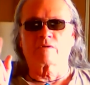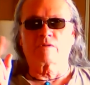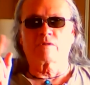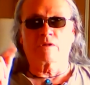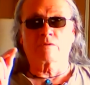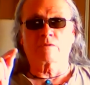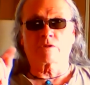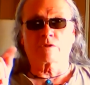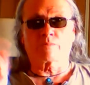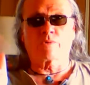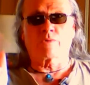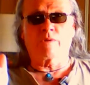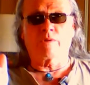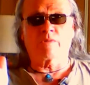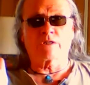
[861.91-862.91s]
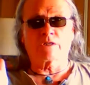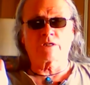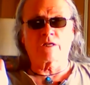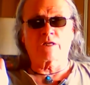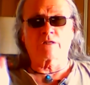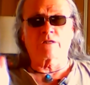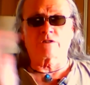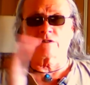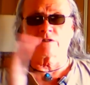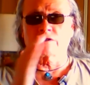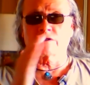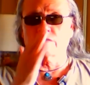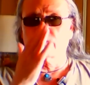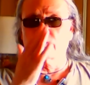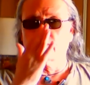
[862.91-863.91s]
the supreme
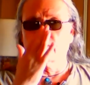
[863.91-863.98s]
intelligence,